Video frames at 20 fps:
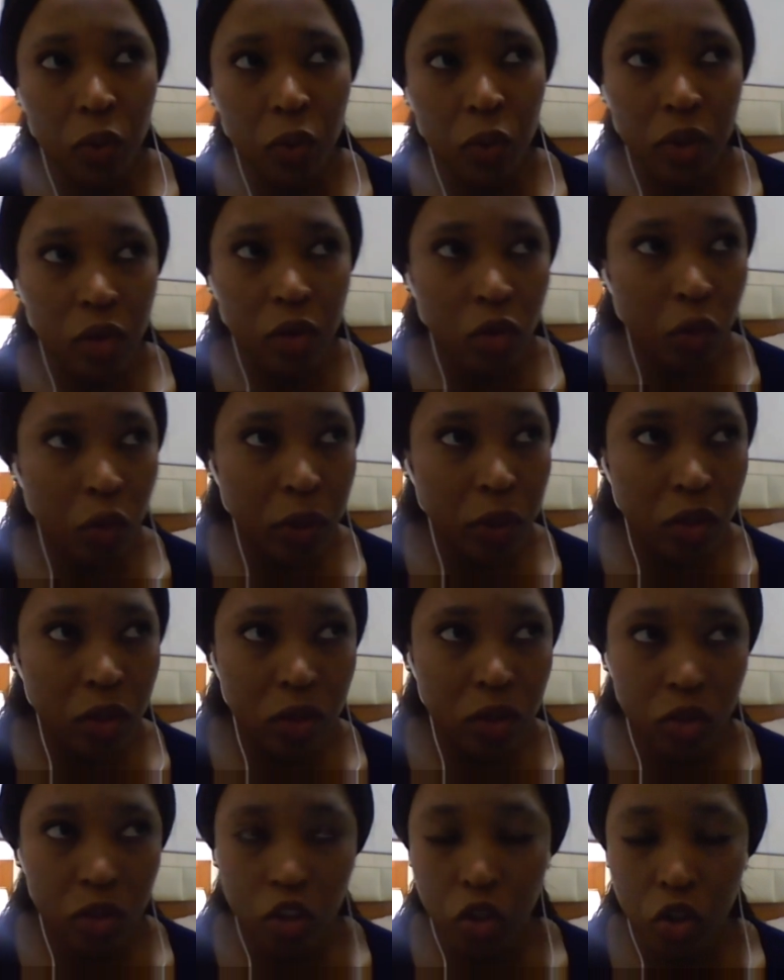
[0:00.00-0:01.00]
going
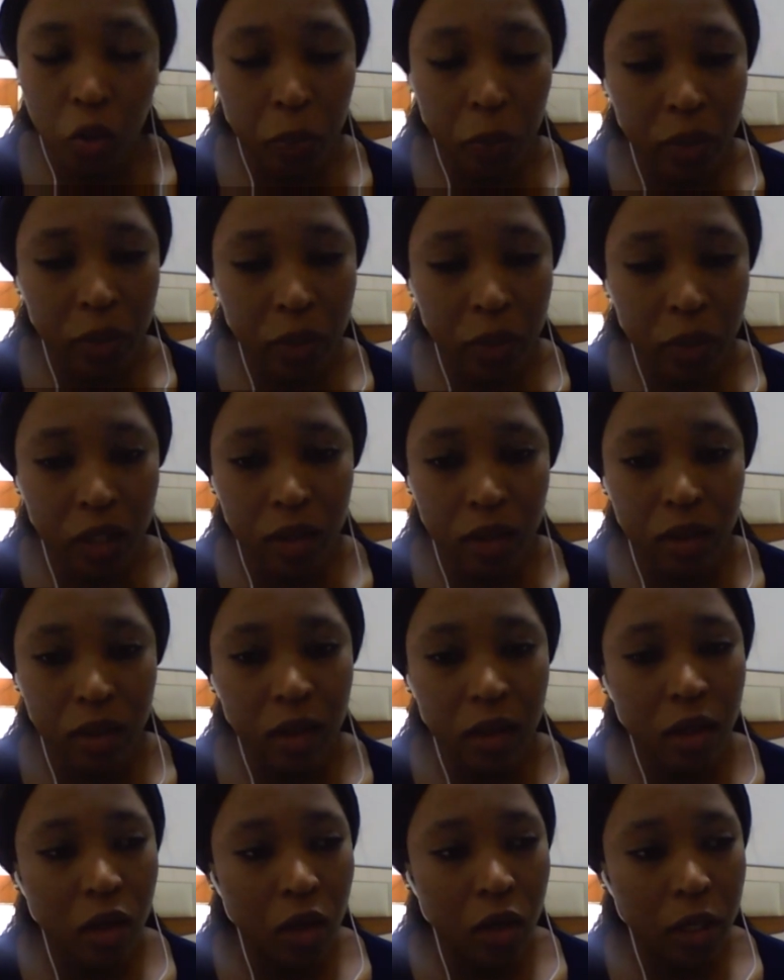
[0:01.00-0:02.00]
shopping,
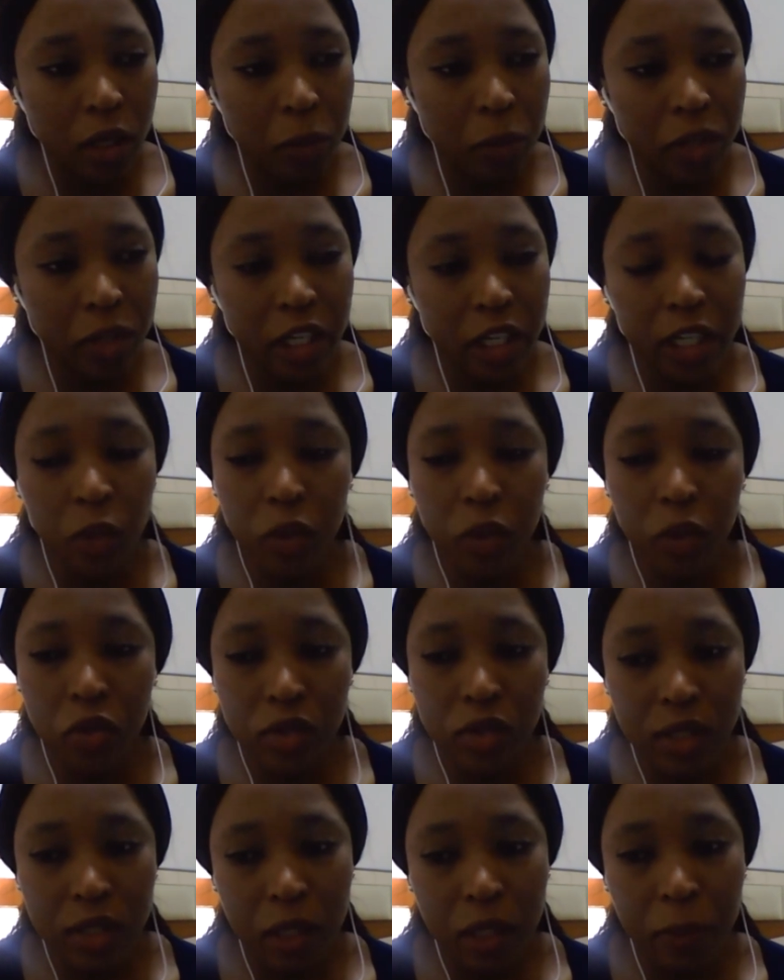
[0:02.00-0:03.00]
immediately when you
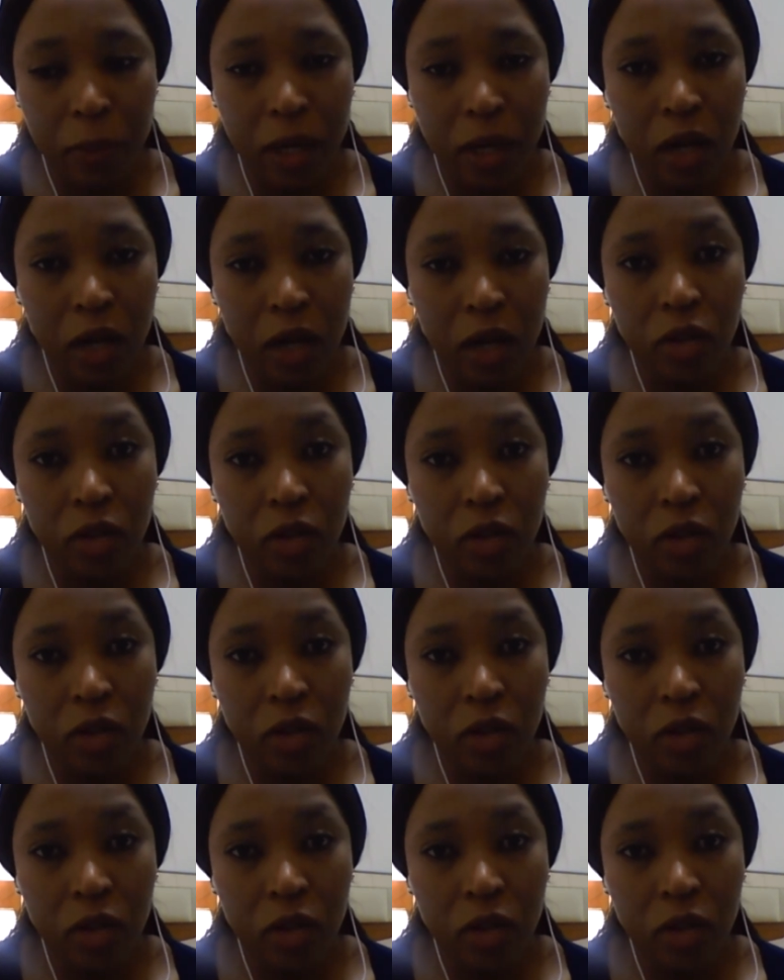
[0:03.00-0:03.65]
step out,